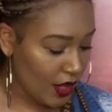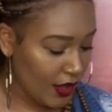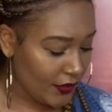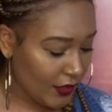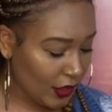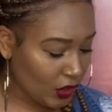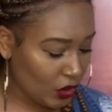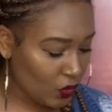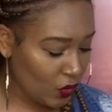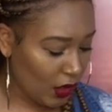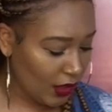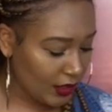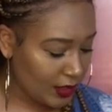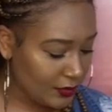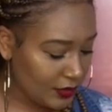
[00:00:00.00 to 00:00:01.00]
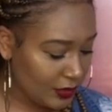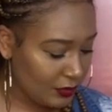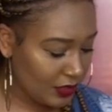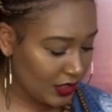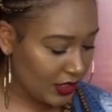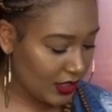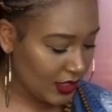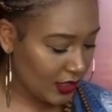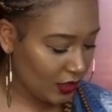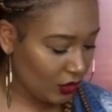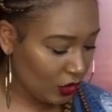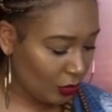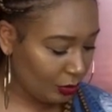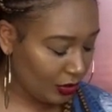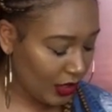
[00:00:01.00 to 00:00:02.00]
that you want him to be king in
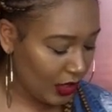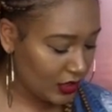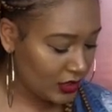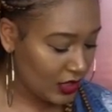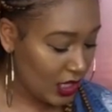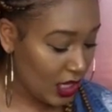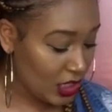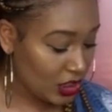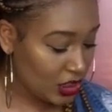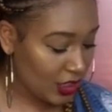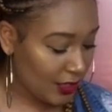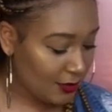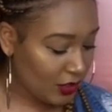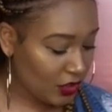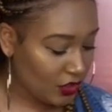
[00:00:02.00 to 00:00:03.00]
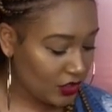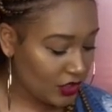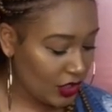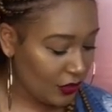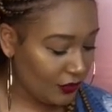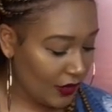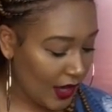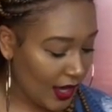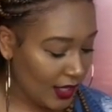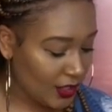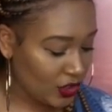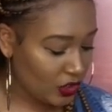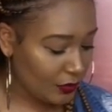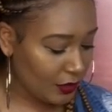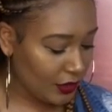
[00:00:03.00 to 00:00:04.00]
your place, shaming yourself and
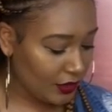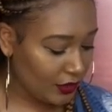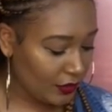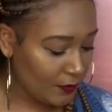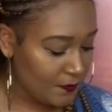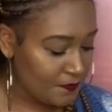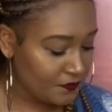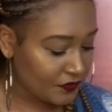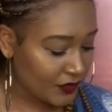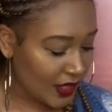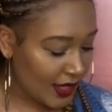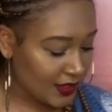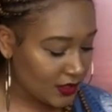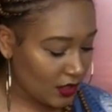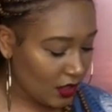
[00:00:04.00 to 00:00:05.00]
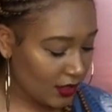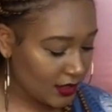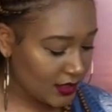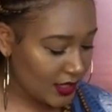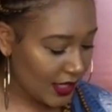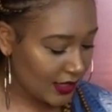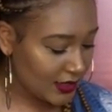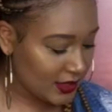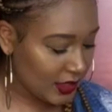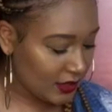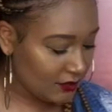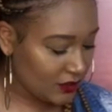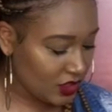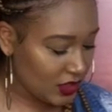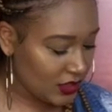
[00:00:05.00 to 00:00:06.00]
your mother? As long as that son
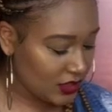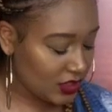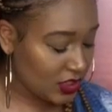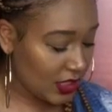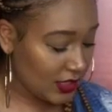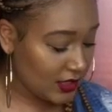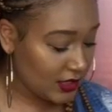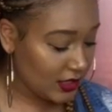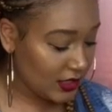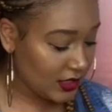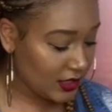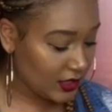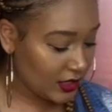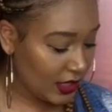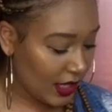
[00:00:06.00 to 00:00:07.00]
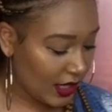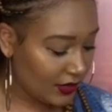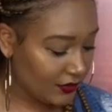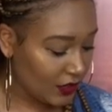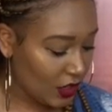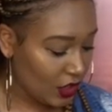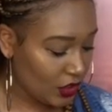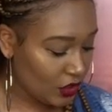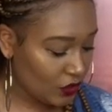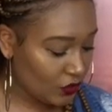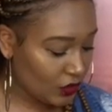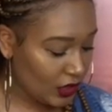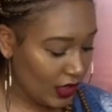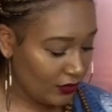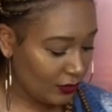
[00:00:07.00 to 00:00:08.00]
of Jesse is alive, you'll
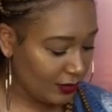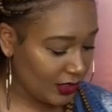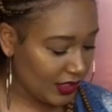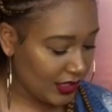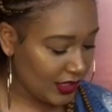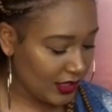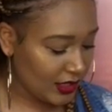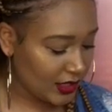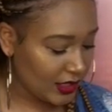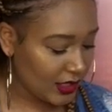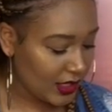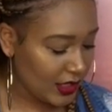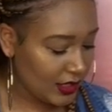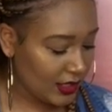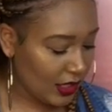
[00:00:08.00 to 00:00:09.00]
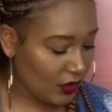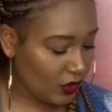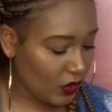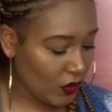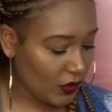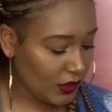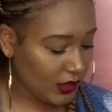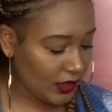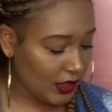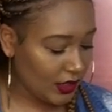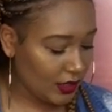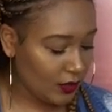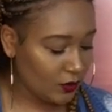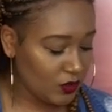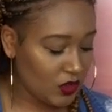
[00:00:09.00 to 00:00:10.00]
never be king. Now go and get
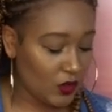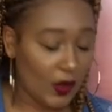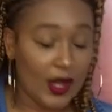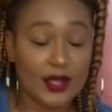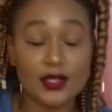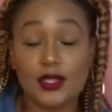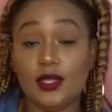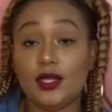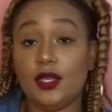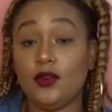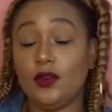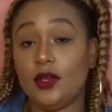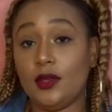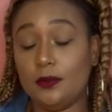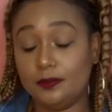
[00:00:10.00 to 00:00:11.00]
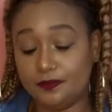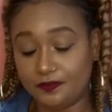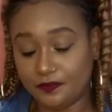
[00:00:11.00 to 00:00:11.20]
him so I can kill him.